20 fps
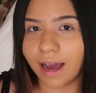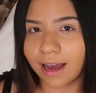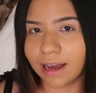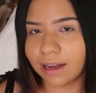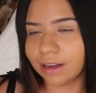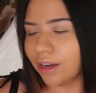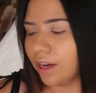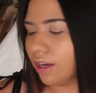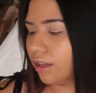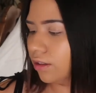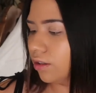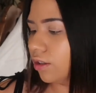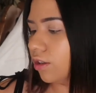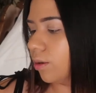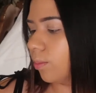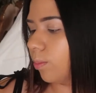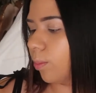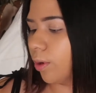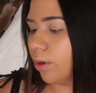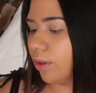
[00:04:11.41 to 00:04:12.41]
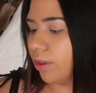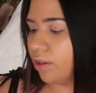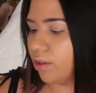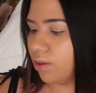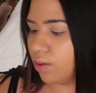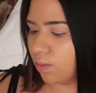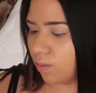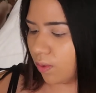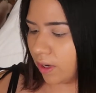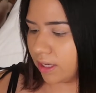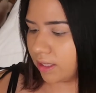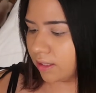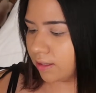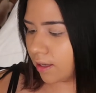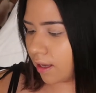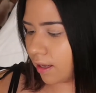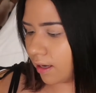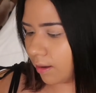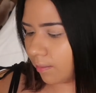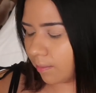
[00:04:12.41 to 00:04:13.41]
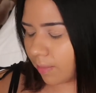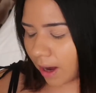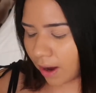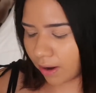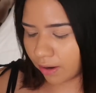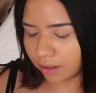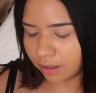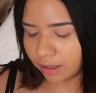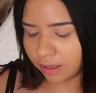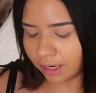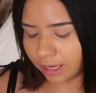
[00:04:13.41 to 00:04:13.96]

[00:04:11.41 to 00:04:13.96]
I got their Born This Way setting powder,